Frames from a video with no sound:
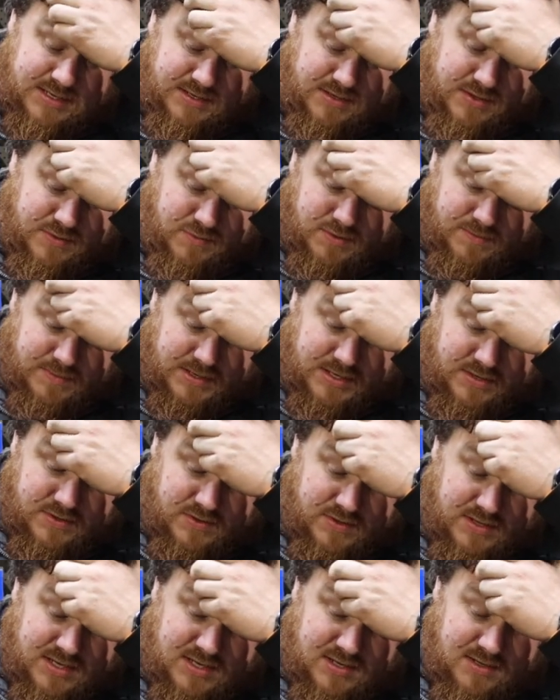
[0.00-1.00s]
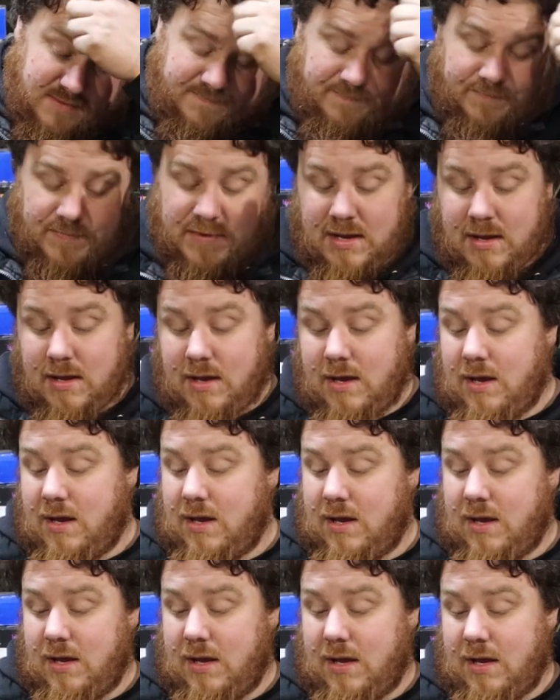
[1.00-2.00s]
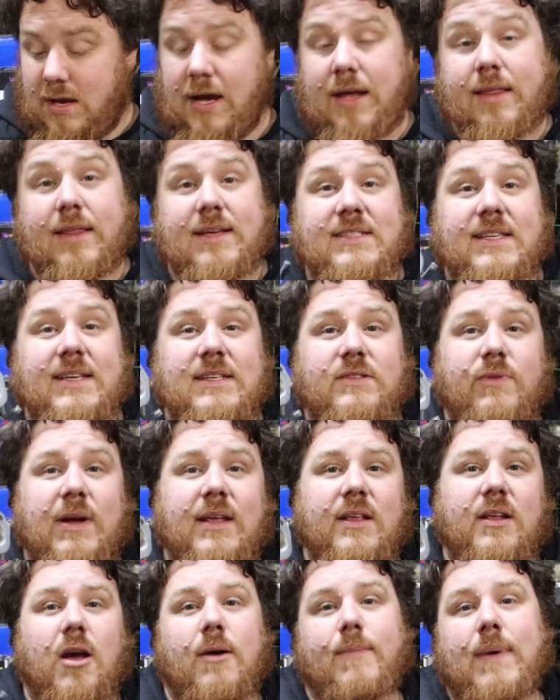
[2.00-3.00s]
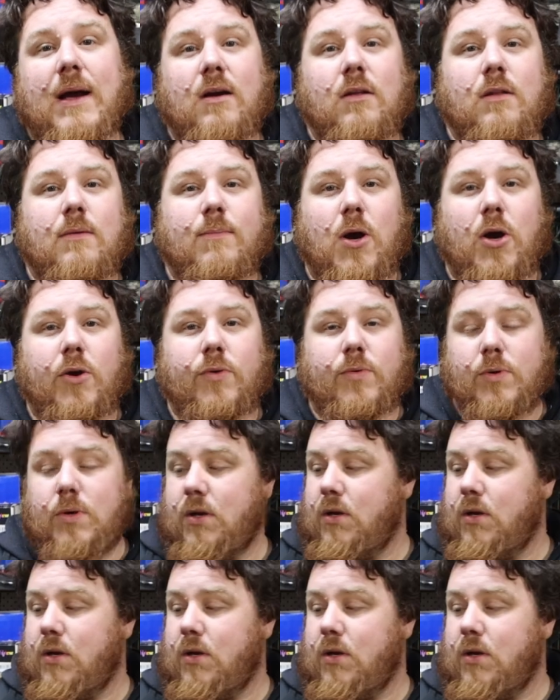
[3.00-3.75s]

don't know what I'm going to do there. This thing's ready to go back on the boat.